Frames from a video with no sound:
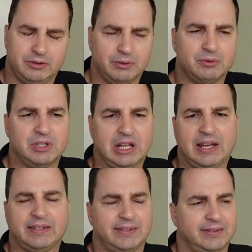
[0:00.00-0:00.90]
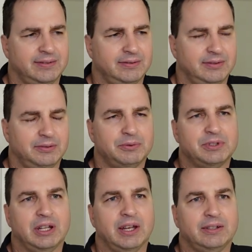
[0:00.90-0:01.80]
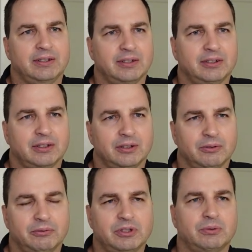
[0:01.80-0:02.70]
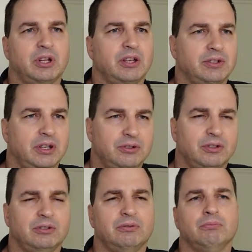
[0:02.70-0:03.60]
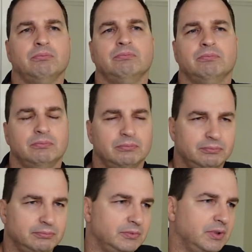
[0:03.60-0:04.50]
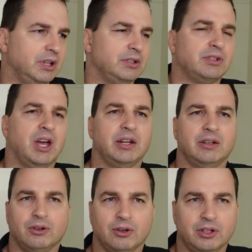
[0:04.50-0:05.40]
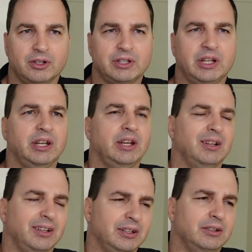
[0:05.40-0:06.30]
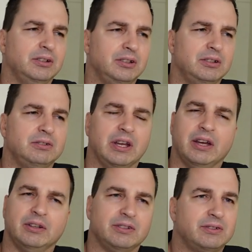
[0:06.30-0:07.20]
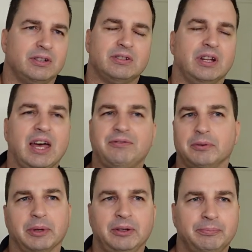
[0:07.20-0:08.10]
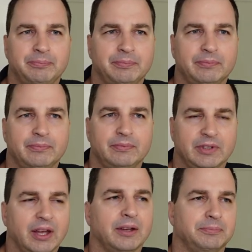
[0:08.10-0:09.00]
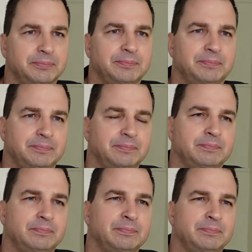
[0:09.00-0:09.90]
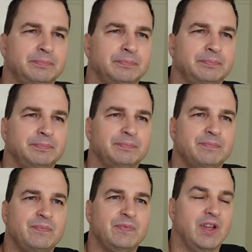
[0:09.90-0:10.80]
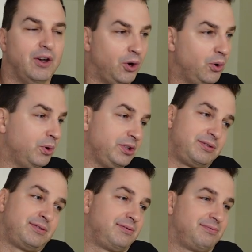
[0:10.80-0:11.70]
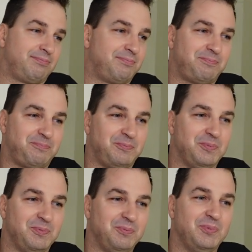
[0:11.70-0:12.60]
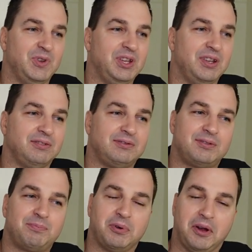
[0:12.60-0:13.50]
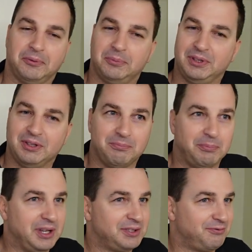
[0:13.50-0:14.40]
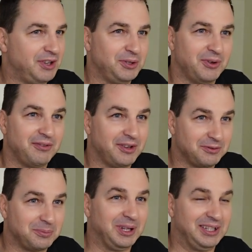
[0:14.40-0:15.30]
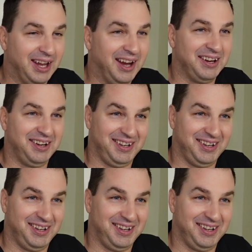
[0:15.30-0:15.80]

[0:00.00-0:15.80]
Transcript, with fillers: there was a lot. There was a lot. Uh, you know, visualization uh, sauna earlier today. Like, uh, yeah, it's it's a lot for me. Yeah. Yeah. What do you think of the venue? Pretty impressive. Oh, it's it's probably the best venue I've ever played there,